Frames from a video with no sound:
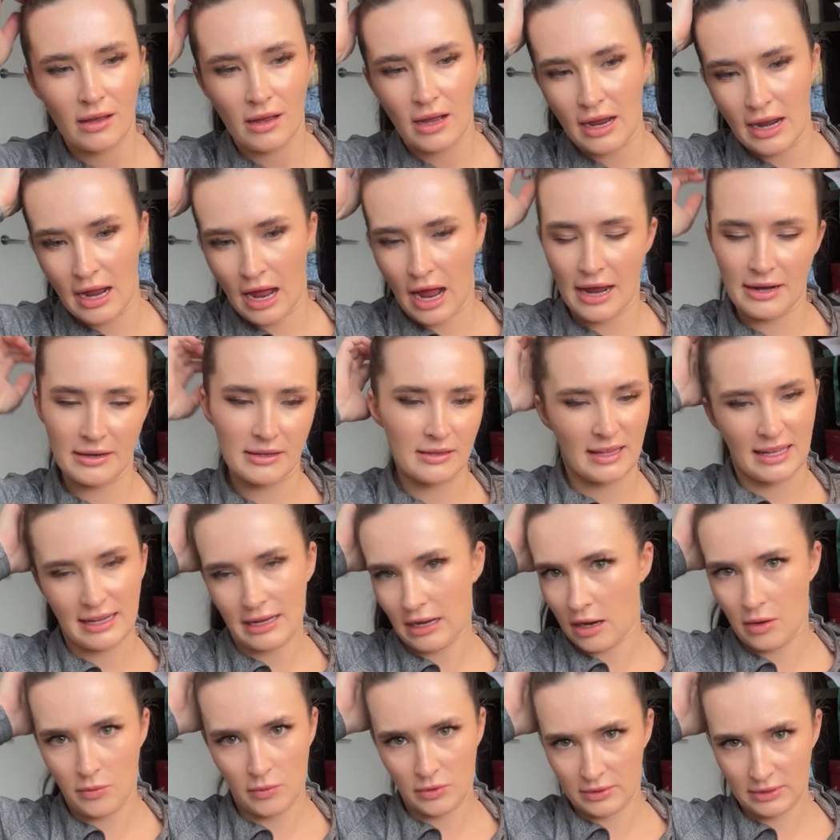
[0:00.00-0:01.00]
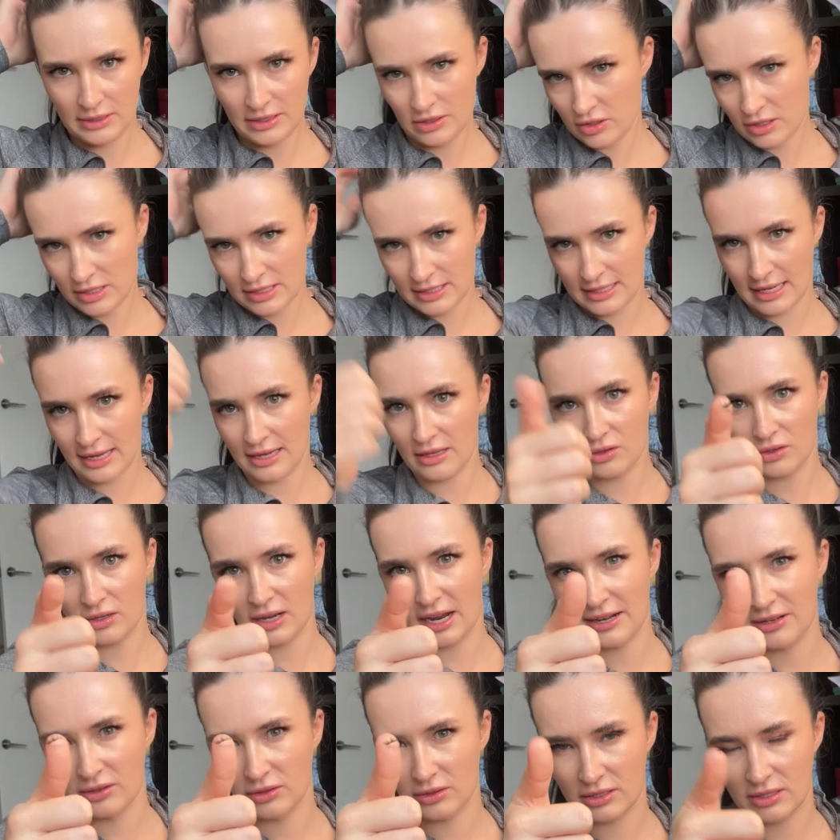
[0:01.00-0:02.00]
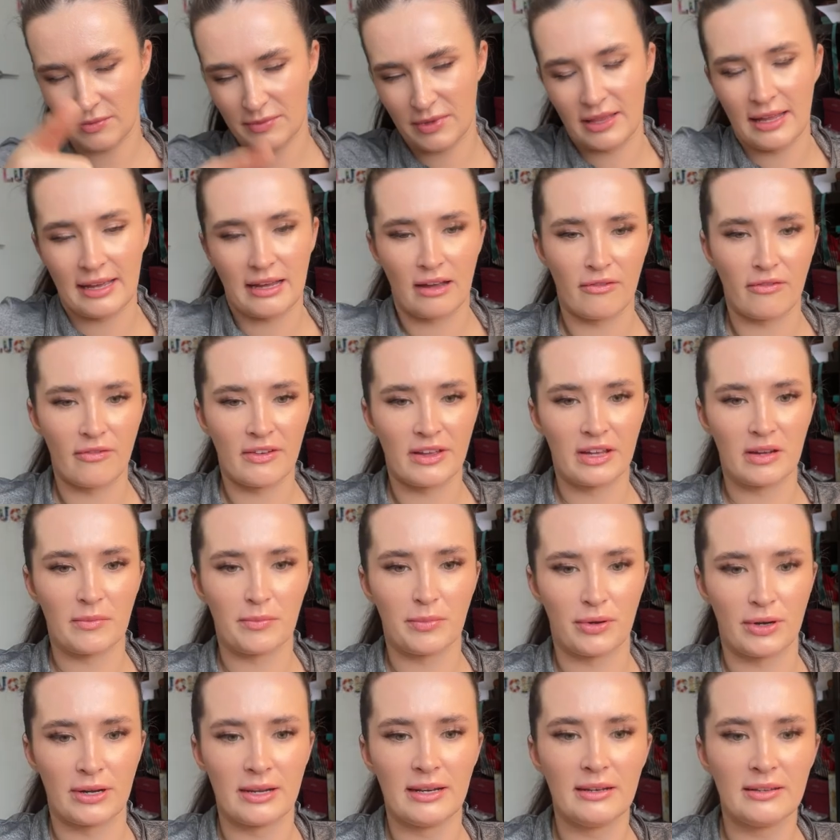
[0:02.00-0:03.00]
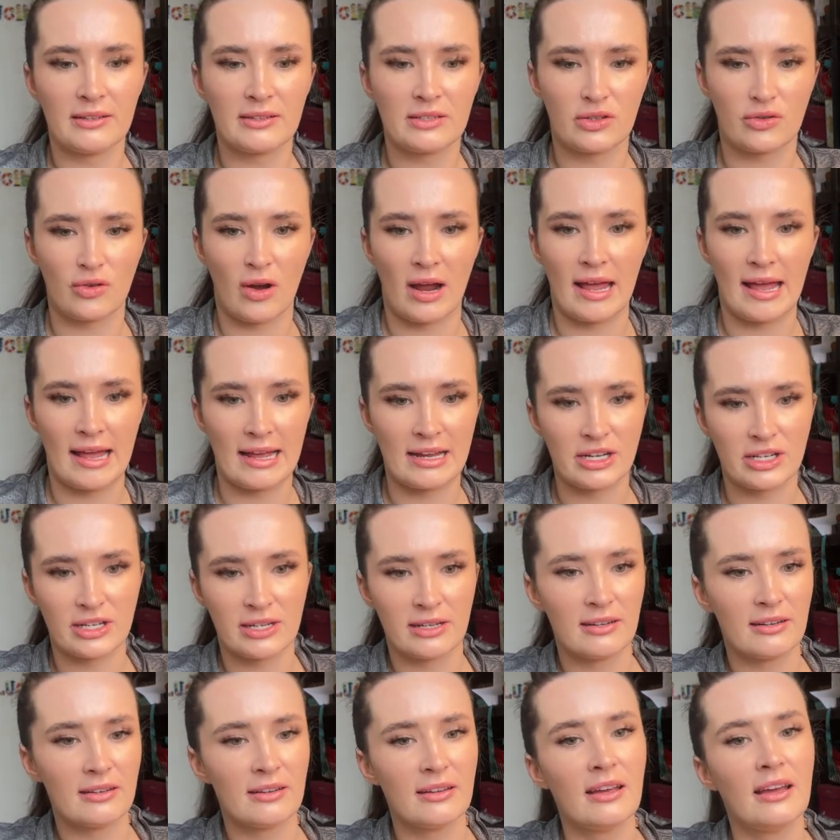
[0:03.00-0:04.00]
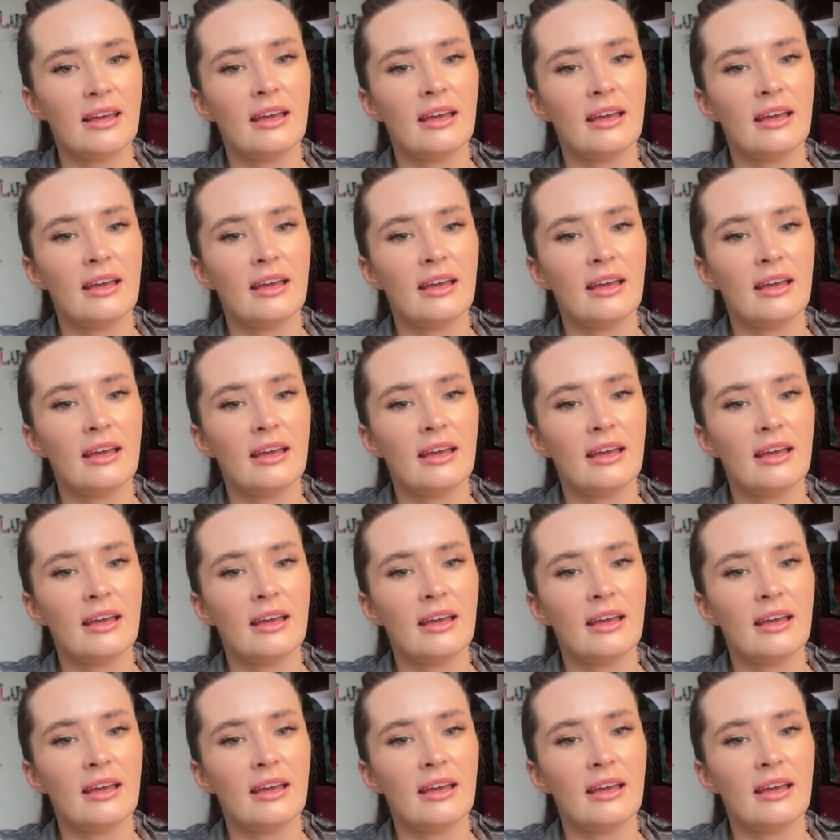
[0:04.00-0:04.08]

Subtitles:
I would literally say it kind of looks a bit like a fingerprint striation.